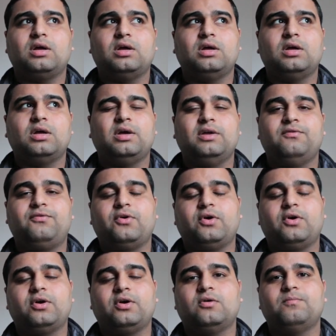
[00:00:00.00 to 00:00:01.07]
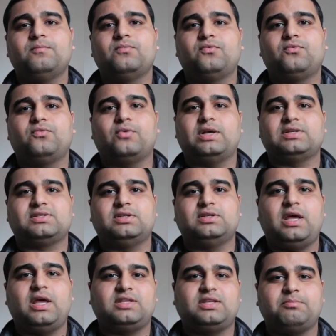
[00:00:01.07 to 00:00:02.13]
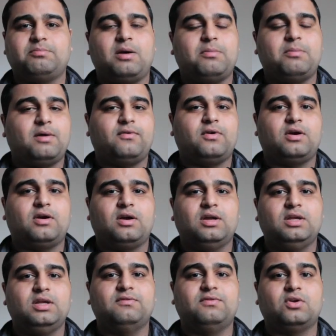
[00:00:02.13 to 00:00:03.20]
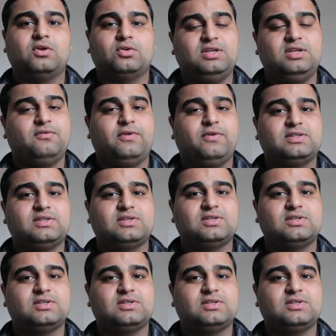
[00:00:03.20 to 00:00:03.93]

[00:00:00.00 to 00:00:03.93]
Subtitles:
inferno, as an attack bar buffer, even on defense,